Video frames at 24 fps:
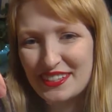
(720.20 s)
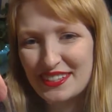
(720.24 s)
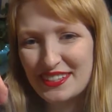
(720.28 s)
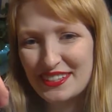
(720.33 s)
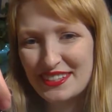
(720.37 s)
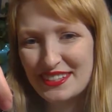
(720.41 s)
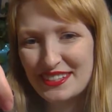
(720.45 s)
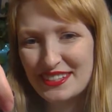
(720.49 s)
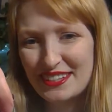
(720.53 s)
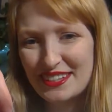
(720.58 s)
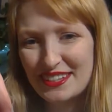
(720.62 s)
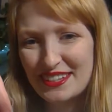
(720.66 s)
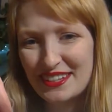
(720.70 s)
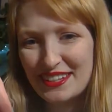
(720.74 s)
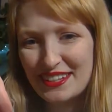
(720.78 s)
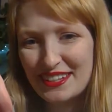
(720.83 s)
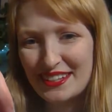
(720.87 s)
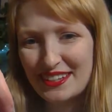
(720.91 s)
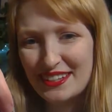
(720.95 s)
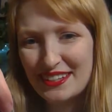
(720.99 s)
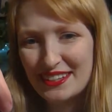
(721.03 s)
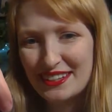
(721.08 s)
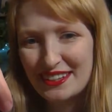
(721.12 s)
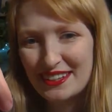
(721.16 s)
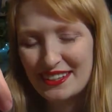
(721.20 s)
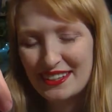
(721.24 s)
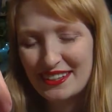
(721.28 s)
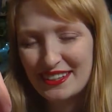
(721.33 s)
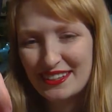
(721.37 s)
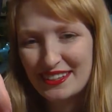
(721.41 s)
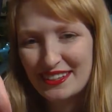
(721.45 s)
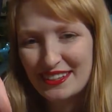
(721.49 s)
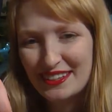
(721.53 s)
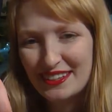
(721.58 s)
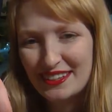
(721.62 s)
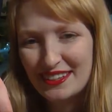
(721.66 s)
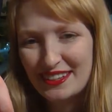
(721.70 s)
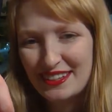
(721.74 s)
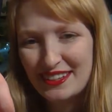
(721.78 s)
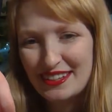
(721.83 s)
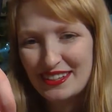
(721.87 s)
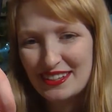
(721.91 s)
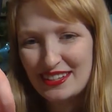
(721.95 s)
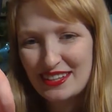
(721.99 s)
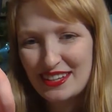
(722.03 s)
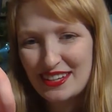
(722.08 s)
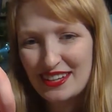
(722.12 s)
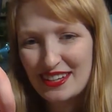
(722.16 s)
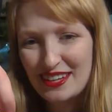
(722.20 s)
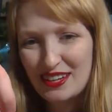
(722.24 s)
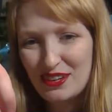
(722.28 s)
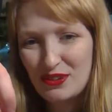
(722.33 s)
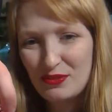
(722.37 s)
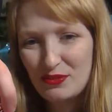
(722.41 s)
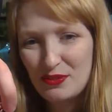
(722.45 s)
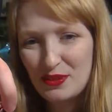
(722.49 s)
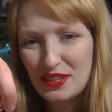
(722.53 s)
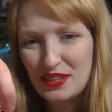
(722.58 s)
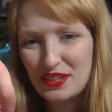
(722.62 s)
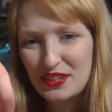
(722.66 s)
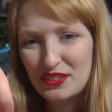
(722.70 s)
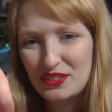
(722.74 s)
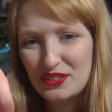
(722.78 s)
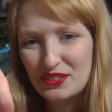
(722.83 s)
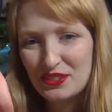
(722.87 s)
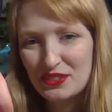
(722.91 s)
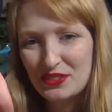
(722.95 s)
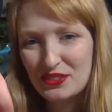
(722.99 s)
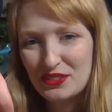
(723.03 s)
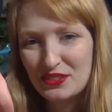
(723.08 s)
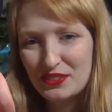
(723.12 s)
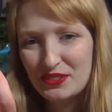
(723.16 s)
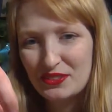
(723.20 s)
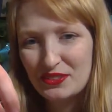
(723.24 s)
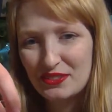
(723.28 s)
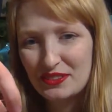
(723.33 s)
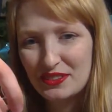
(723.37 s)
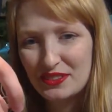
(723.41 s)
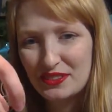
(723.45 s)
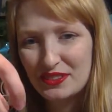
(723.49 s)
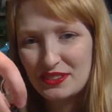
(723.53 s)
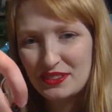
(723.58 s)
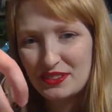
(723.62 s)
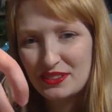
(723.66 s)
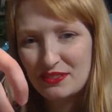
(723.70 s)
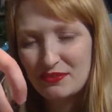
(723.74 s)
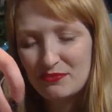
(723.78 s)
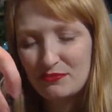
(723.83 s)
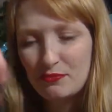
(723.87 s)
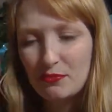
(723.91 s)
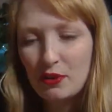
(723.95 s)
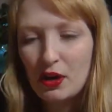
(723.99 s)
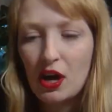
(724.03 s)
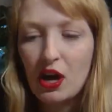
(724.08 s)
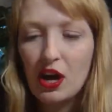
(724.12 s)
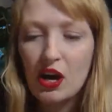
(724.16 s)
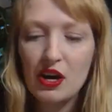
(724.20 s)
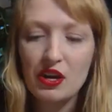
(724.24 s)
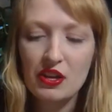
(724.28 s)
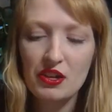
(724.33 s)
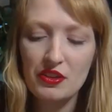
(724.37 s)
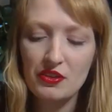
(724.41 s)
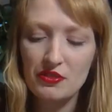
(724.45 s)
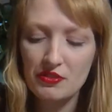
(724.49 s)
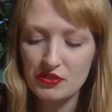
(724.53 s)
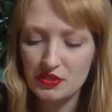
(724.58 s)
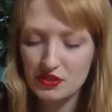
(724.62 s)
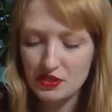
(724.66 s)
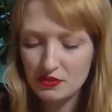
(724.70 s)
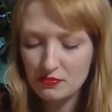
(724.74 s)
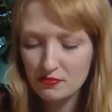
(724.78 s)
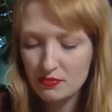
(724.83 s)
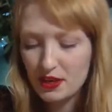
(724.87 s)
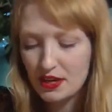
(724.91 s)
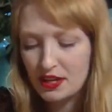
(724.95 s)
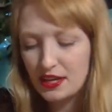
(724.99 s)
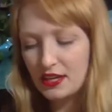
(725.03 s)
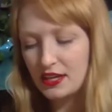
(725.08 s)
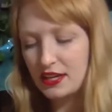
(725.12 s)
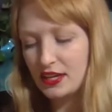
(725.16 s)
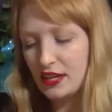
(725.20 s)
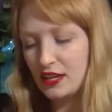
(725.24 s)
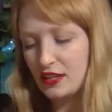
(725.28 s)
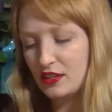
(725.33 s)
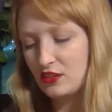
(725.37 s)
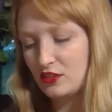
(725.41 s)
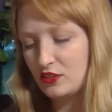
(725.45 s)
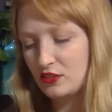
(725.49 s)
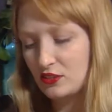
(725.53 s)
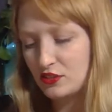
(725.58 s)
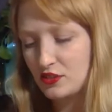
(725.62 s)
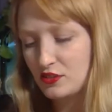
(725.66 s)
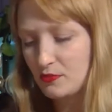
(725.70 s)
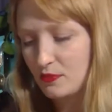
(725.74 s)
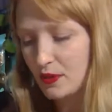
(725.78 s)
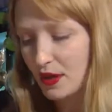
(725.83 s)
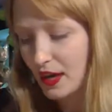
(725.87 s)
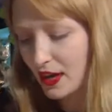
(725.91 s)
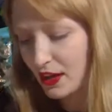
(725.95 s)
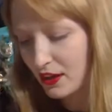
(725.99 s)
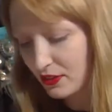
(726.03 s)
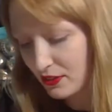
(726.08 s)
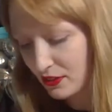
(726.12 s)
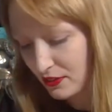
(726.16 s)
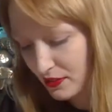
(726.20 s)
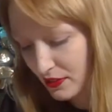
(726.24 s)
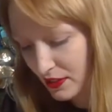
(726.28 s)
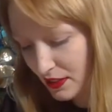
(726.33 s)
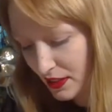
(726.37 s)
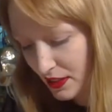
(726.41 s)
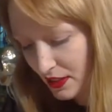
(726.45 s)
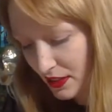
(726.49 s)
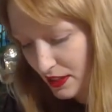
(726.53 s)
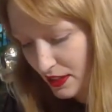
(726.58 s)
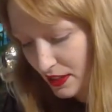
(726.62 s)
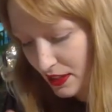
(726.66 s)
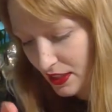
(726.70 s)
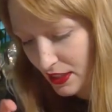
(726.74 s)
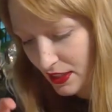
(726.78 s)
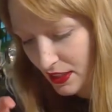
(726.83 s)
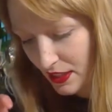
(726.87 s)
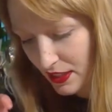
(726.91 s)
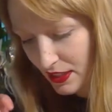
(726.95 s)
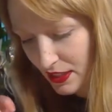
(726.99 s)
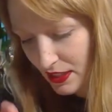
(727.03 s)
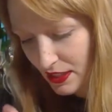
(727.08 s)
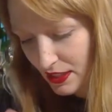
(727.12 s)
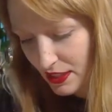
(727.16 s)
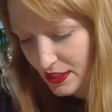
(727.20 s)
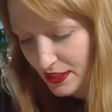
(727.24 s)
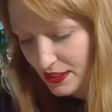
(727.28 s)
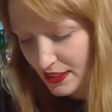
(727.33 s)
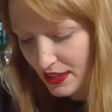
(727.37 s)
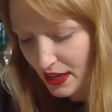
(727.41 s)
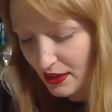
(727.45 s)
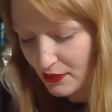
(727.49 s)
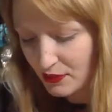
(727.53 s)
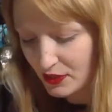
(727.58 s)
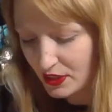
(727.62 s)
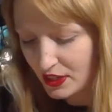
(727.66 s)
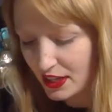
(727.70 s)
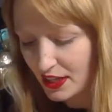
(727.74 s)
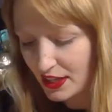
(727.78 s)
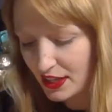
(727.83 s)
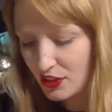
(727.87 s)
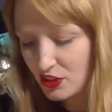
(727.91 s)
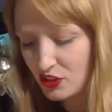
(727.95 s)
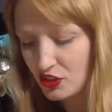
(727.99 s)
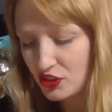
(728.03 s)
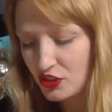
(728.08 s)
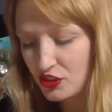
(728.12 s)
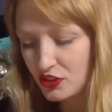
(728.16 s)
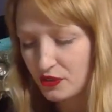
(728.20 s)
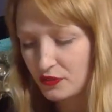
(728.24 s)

see well at all. But to me, it looks about 7-ish.